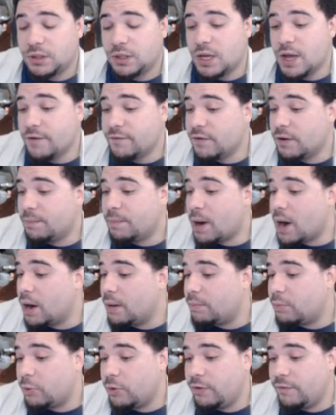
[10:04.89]
if you're
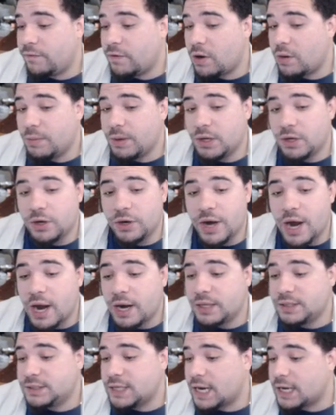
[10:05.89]
bond point farming, you're not
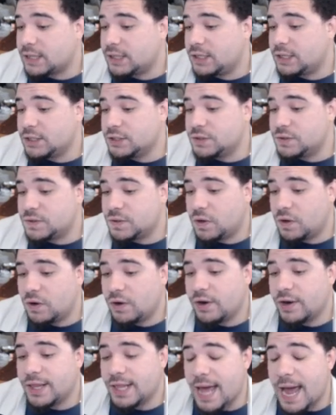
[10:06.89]
exactly
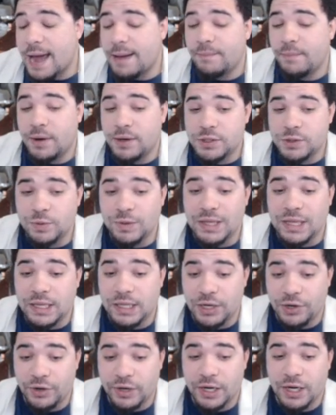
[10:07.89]
concerned that much with
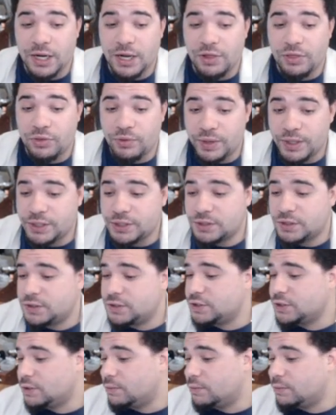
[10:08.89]
clearing it in three turns.